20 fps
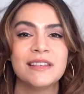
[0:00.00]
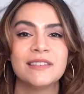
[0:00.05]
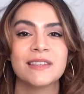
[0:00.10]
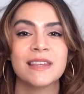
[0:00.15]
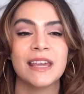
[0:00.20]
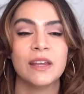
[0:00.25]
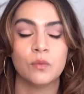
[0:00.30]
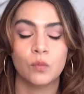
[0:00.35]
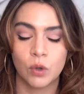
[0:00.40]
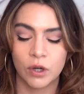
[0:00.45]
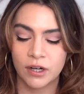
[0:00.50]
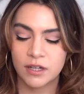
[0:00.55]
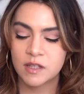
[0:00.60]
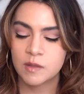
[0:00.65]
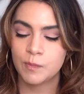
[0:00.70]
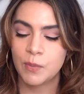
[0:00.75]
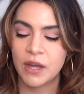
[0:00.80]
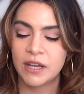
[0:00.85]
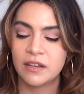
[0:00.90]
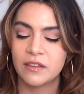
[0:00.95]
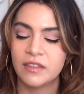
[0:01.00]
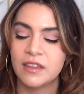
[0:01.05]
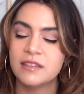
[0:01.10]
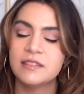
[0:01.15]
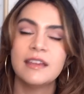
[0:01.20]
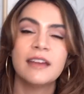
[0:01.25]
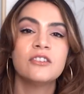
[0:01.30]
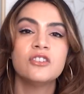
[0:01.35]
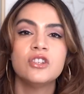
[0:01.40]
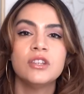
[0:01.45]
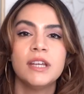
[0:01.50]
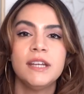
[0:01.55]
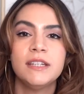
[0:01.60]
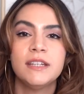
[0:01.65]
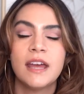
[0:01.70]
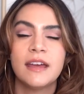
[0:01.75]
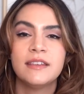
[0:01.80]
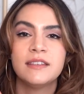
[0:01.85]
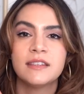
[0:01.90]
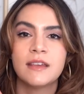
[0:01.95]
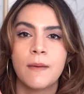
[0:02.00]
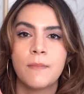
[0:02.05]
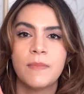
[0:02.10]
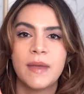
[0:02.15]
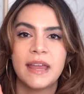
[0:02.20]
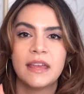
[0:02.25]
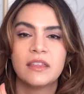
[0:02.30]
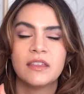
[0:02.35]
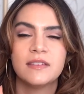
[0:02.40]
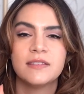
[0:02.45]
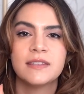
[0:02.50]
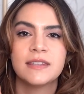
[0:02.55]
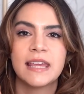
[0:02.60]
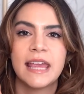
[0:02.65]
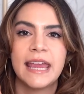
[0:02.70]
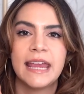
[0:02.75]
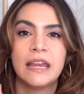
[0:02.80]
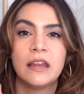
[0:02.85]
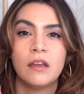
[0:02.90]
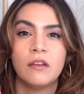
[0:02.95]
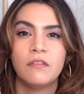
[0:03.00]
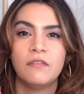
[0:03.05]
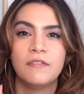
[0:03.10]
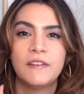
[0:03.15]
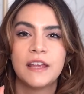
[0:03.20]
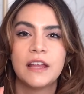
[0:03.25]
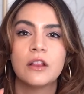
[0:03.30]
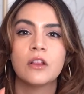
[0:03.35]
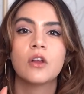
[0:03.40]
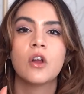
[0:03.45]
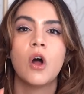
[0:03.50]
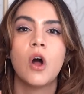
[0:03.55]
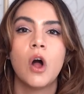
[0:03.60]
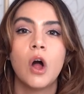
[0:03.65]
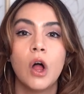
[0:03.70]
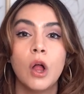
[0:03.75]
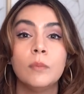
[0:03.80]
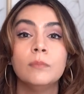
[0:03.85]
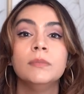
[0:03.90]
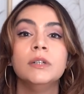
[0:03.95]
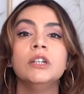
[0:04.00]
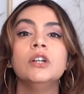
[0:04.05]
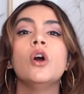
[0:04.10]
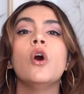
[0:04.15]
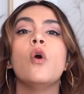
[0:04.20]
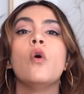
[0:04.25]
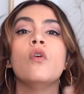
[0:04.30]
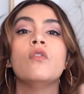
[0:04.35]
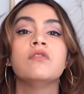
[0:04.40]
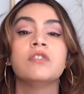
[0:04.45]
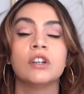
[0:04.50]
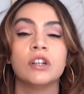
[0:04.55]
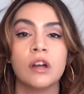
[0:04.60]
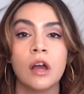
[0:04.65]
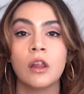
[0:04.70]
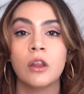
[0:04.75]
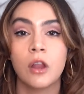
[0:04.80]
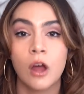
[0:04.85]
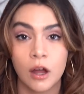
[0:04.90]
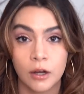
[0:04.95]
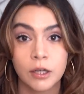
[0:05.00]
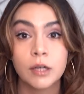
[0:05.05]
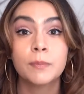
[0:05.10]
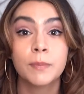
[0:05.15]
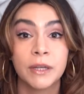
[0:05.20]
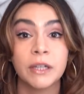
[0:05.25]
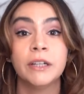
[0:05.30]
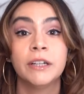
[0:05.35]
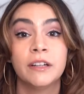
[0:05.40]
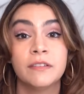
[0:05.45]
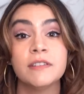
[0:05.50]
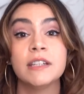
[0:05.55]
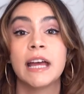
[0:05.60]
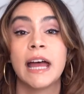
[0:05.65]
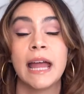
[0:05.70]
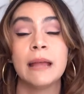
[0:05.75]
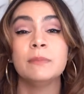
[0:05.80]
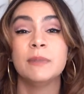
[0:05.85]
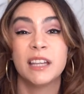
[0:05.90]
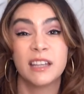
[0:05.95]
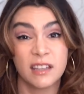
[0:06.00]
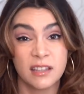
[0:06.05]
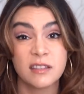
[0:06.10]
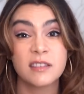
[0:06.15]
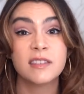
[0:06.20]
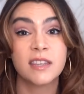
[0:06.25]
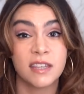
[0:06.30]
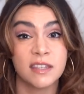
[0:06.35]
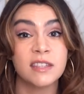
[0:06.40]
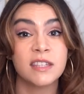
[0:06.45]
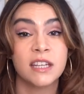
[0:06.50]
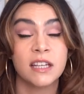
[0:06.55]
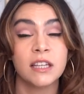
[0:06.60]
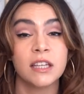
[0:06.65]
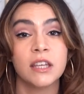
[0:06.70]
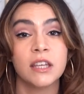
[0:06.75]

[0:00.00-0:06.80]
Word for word: skin works, but this actually does make the skin feel calmer over a longer period of time, like consistent